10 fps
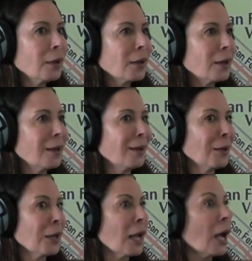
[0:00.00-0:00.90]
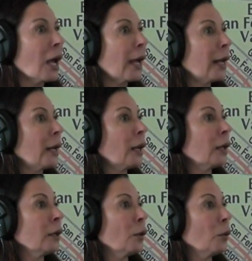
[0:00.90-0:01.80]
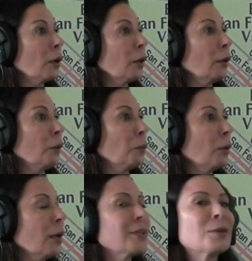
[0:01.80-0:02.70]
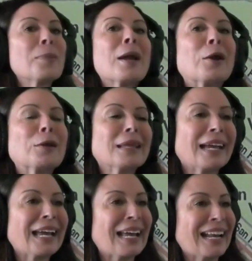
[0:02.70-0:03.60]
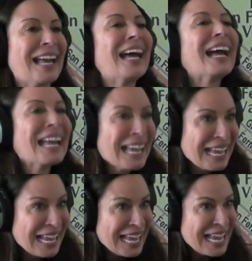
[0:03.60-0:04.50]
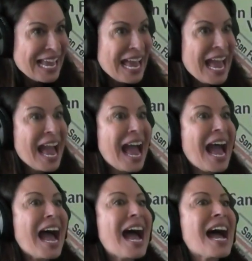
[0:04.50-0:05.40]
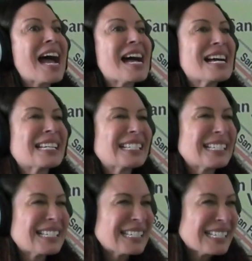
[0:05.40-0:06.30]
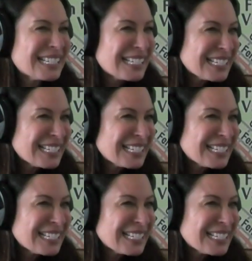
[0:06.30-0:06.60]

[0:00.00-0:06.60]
Oh, you didn't know that was... I did not know what a loop was, apparently. And whoa, really? Wow.